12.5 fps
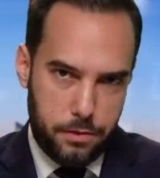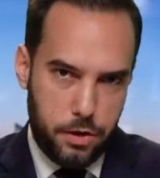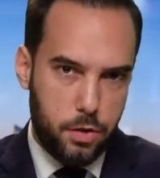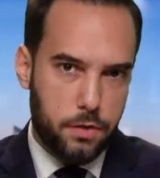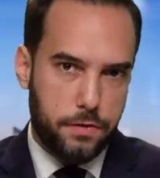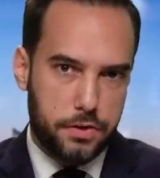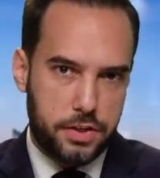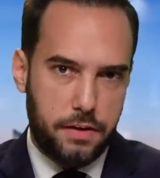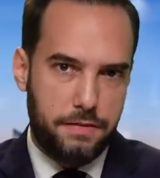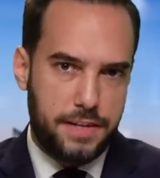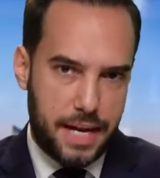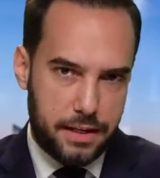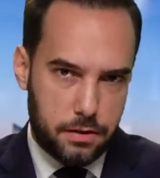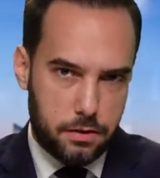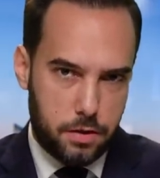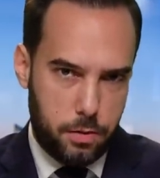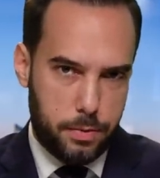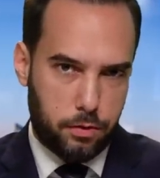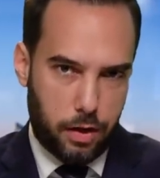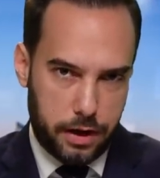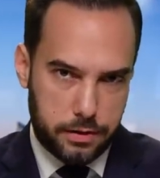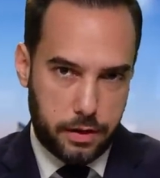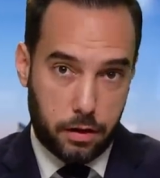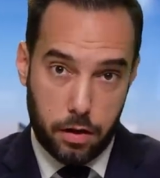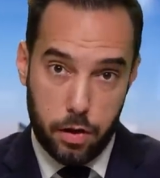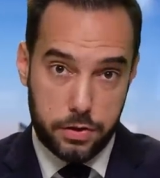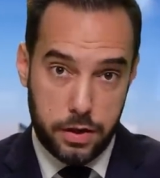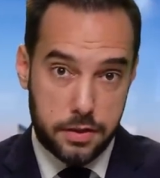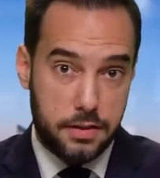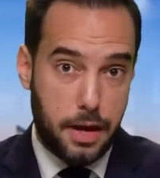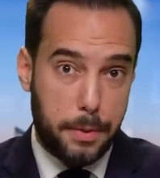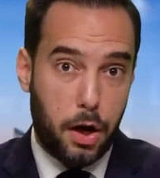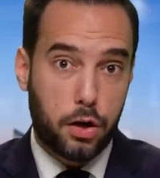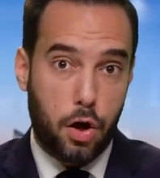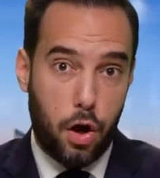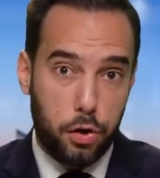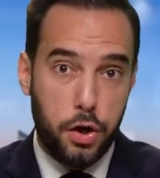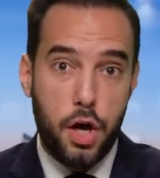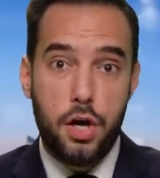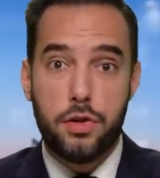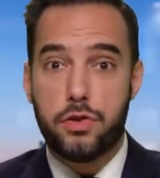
the University of Dayton's Human Rights Center hosted a seminar called